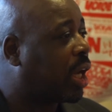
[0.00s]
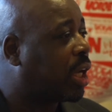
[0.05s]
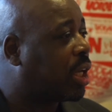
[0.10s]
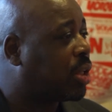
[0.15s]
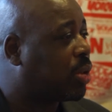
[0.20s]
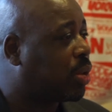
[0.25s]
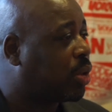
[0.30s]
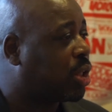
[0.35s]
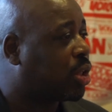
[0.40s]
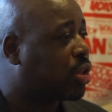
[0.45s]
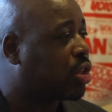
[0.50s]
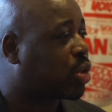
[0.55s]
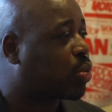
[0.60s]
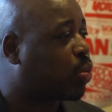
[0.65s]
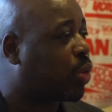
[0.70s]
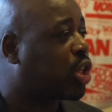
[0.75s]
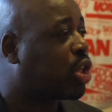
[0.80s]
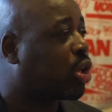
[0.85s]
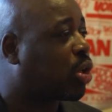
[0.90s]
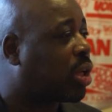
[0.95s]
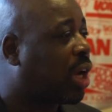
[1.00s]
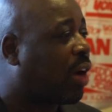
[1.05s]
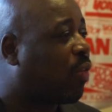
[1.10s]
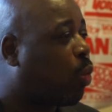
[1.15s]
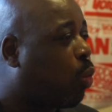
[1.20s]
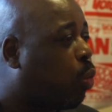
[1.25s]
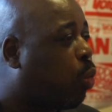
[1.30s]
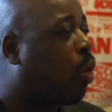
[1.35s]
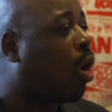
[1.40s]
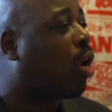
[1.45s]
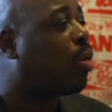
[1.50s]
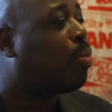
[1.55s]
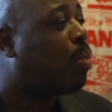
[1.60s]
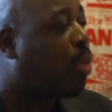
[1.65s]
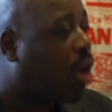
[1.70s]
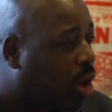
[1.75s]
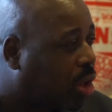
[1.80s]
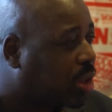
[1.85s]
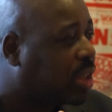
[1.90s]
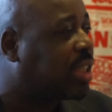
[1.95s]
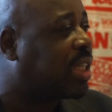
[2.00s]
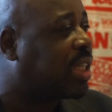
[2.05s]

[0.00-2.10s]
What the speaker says: you just wish you could have one more